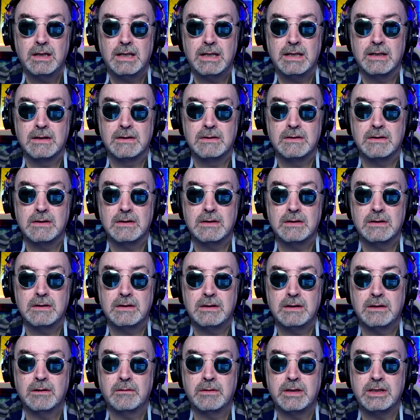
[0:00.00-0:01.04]
And,
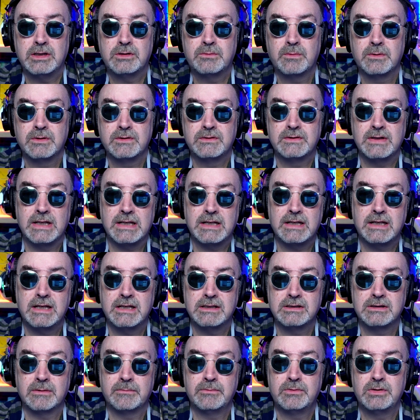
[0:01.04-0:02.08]
you know, he's presented
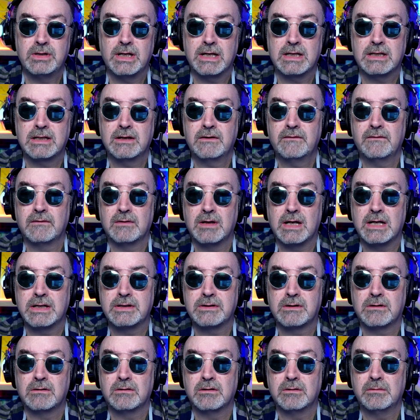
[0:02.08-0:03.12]
his objective,
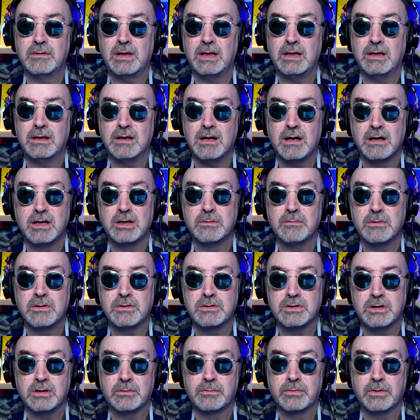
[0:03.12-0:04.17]
logical, and
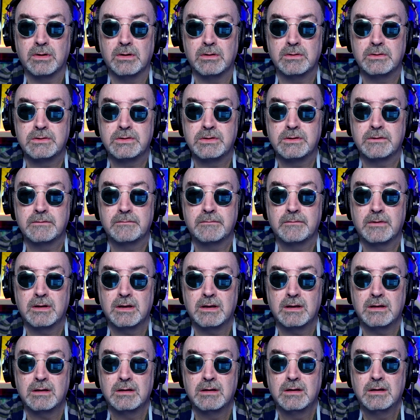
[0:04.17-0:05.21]
unemotional approach
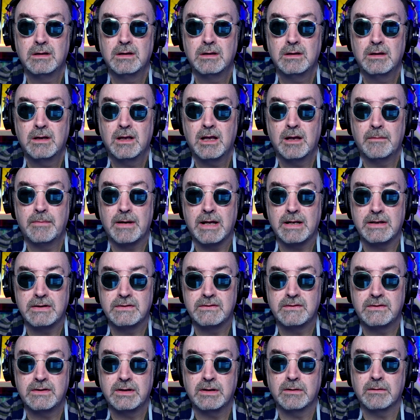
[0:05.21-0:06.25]
about
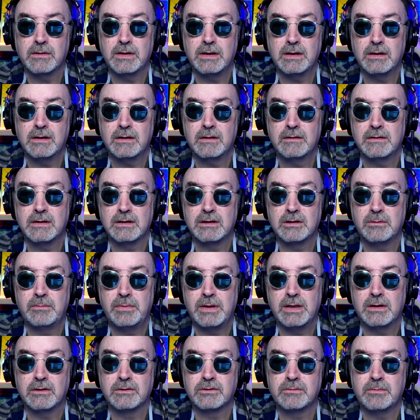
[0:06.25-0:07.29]
his theory that the
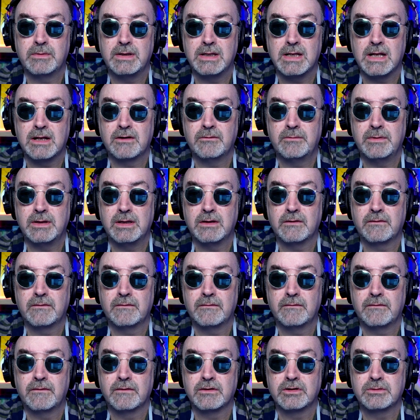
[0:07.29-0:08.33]
Beatles may not have been the
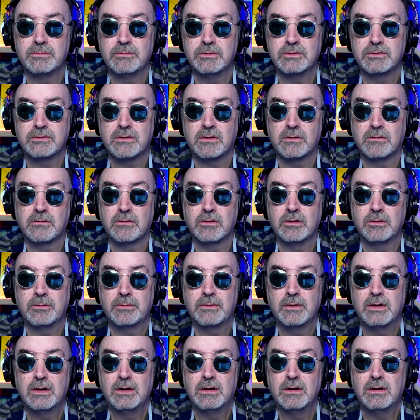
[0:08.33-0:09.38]
first musical
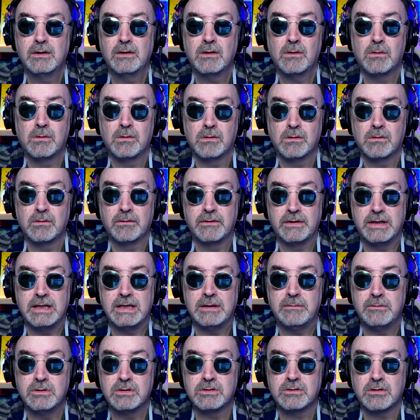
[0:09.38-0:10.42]
group or, or
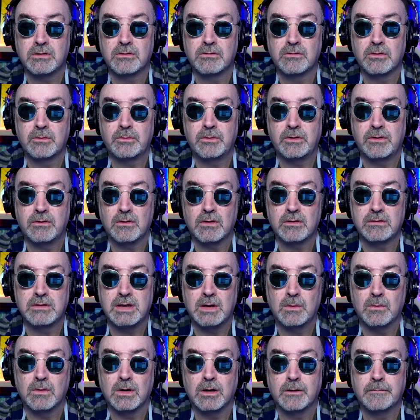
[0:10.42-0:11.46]
the musical group we thought
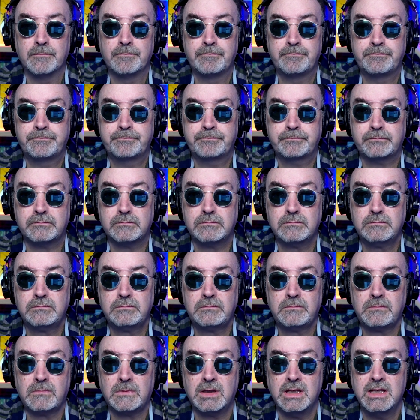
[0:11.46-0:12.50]
they were.
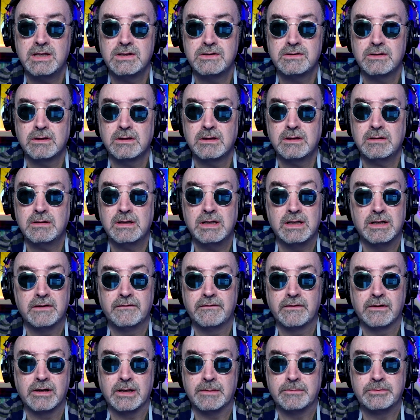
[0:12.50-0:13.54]
He's done it in a
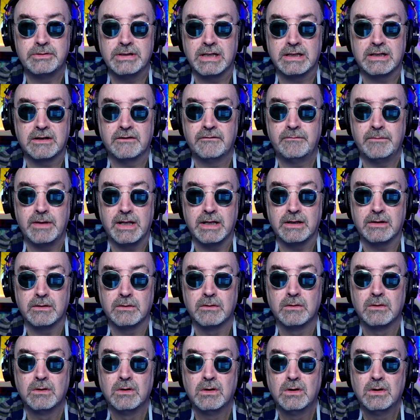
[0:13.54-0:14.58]
very objective
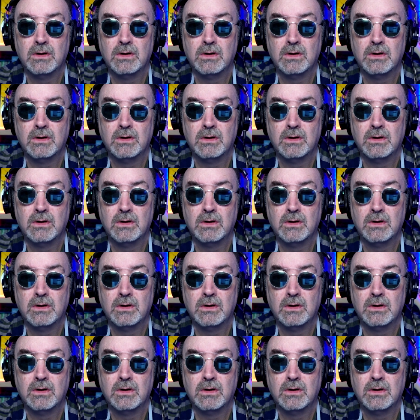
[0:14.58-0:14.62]
manner.